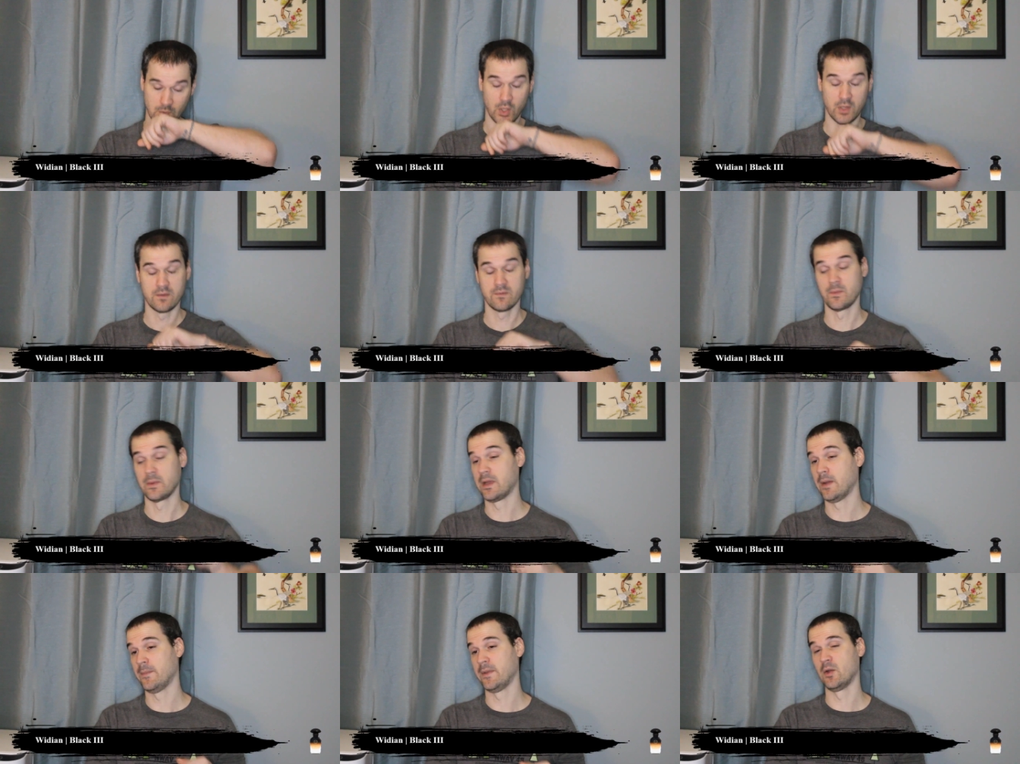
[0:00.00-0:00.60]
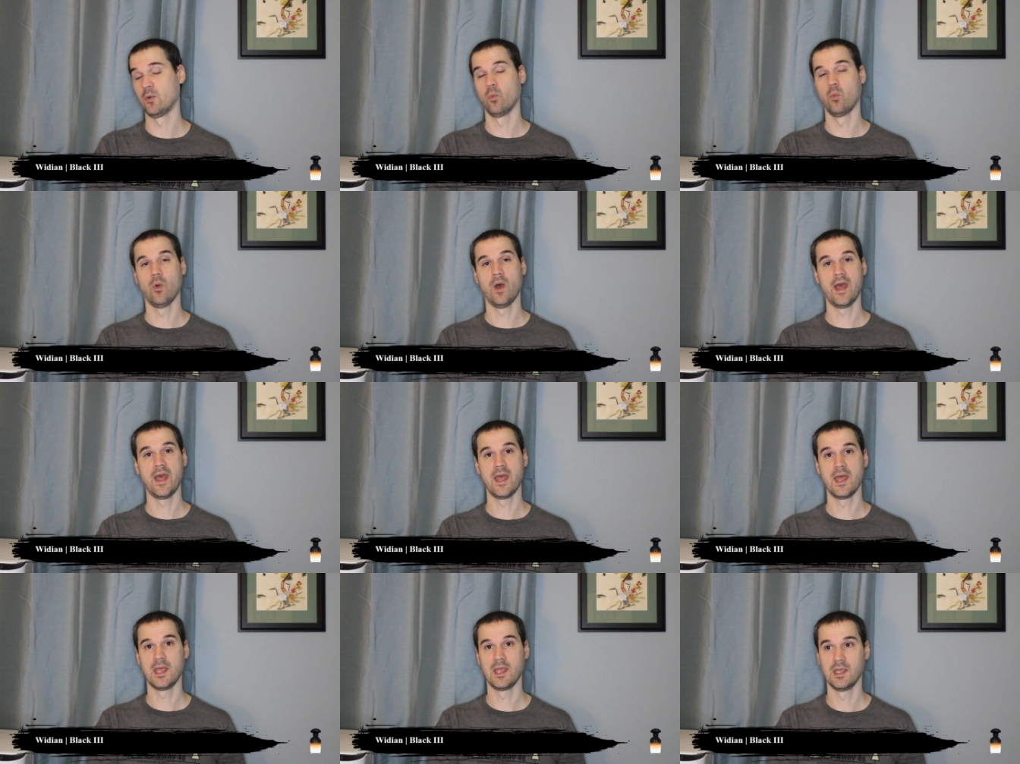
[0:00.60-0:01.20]
It's becoming
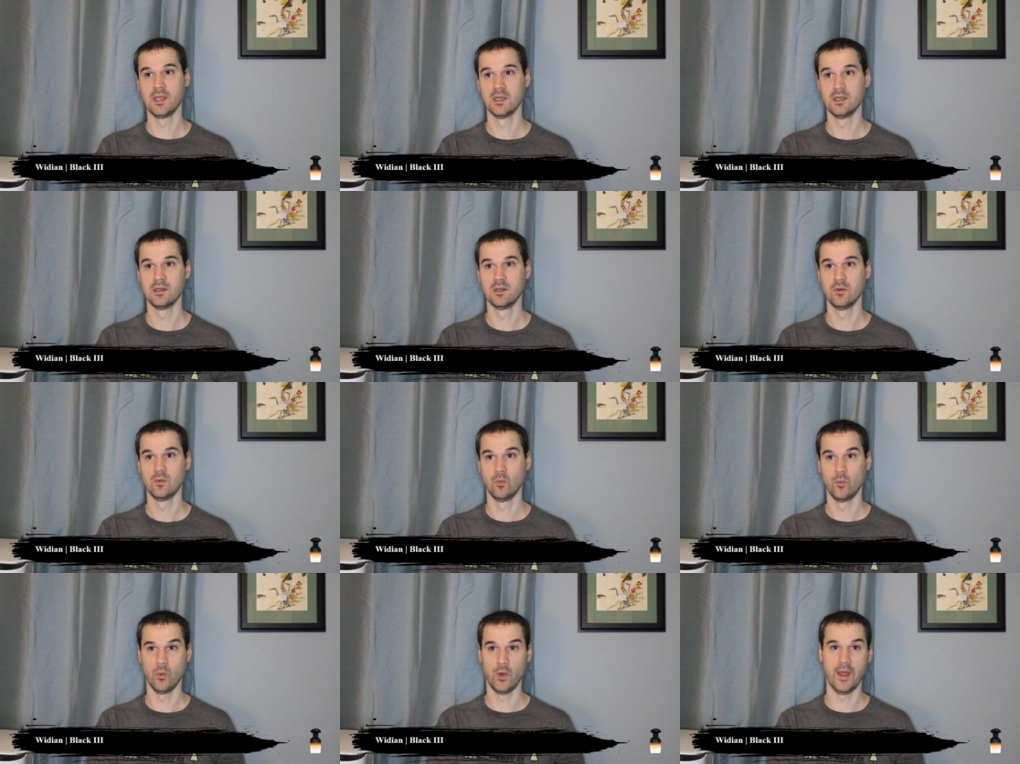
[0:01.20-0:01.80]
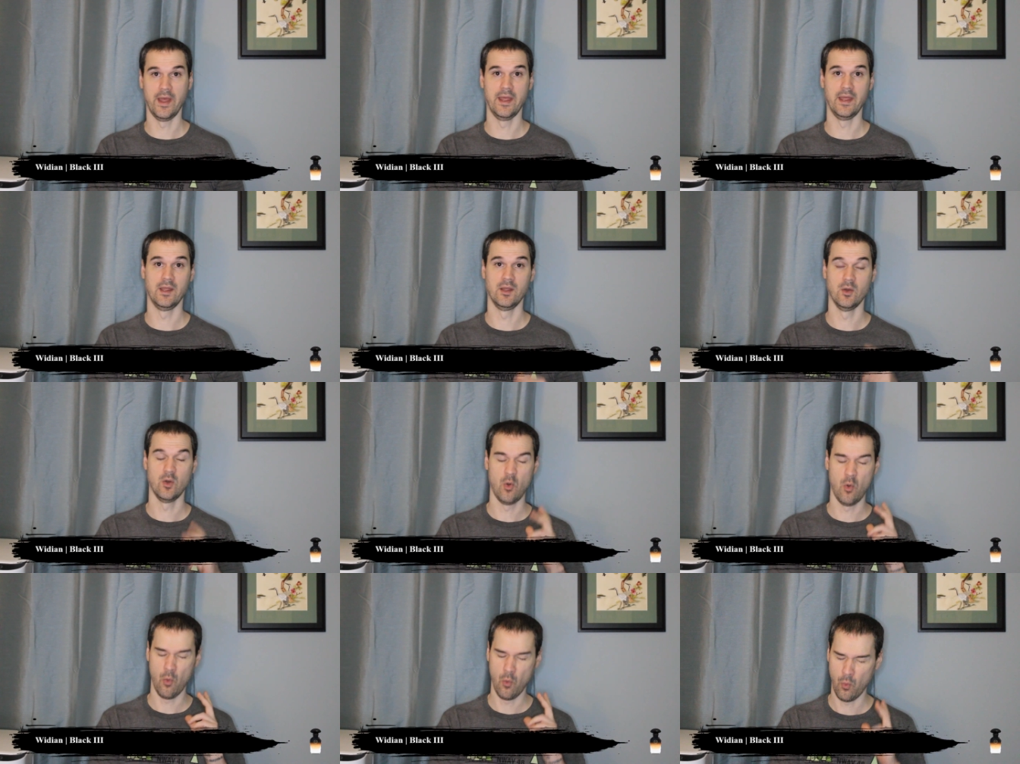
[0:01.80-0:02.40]
way, way,
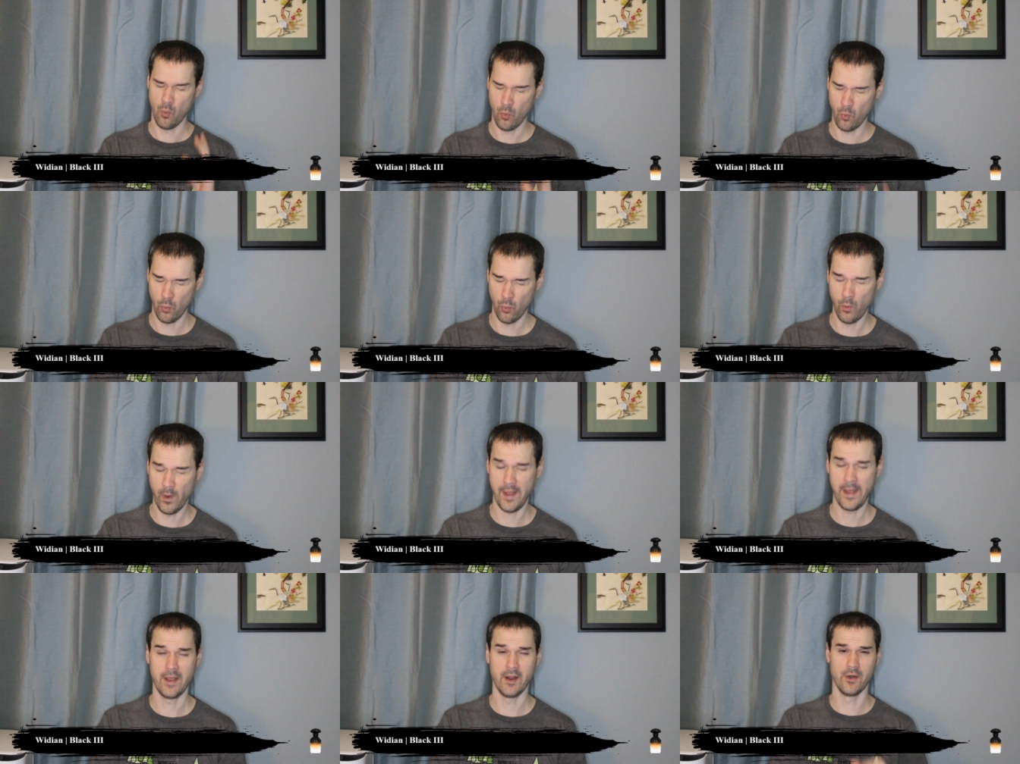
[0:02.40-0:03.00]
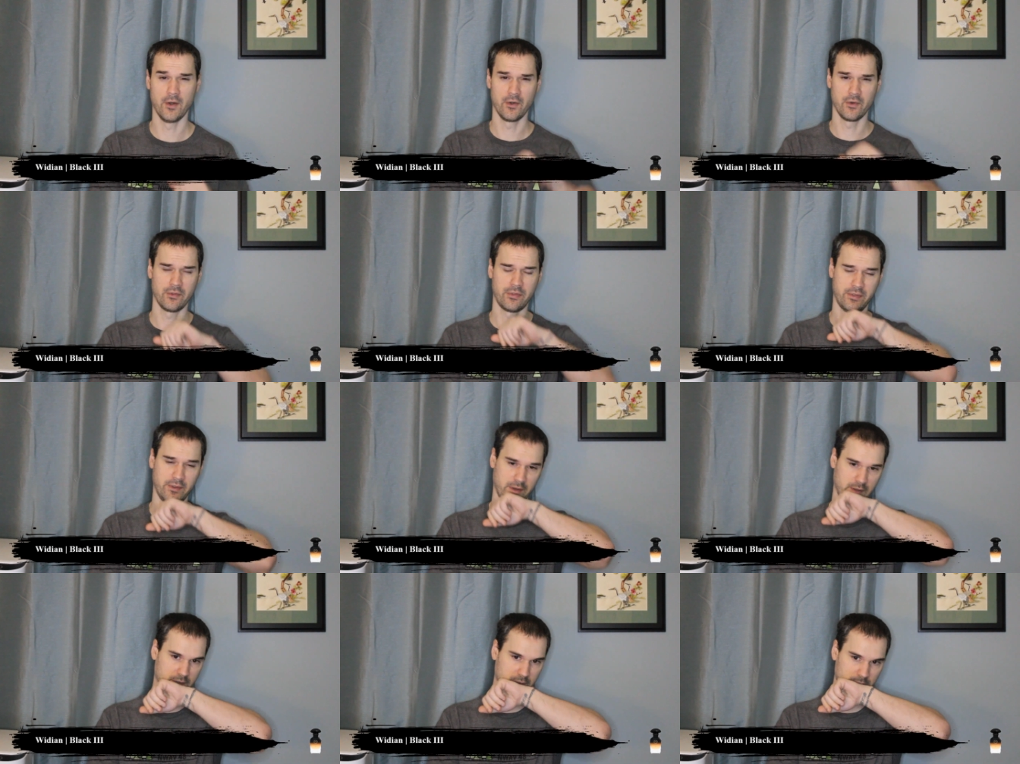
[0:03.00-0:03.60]
way
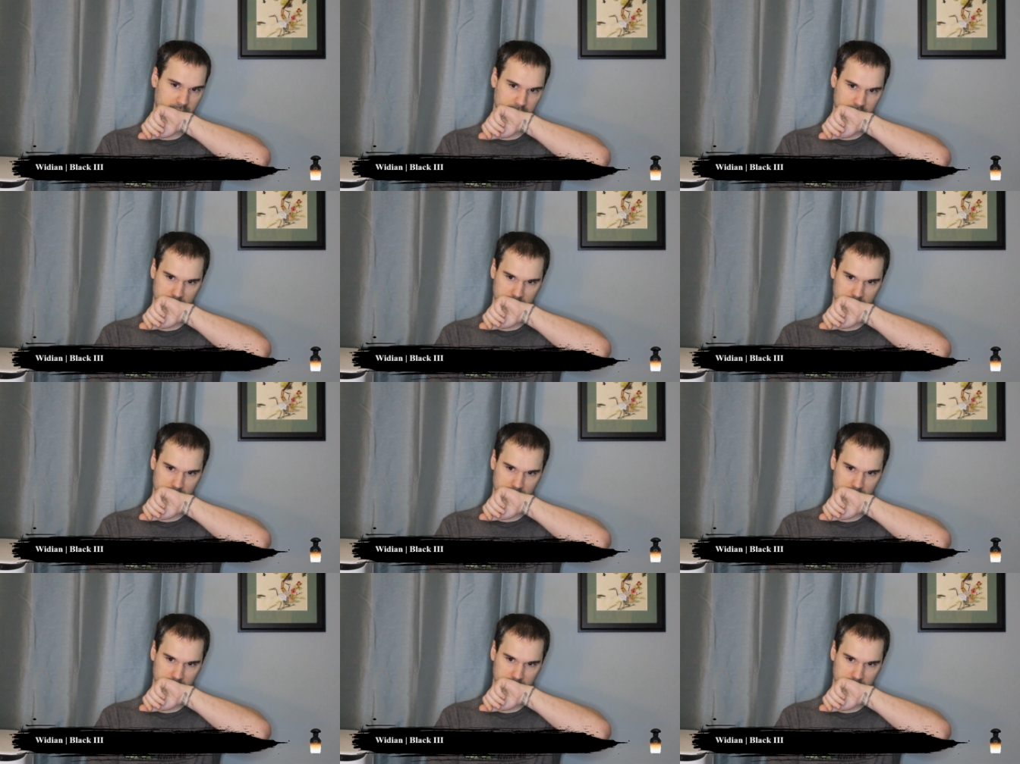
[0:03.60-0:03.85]
earthier.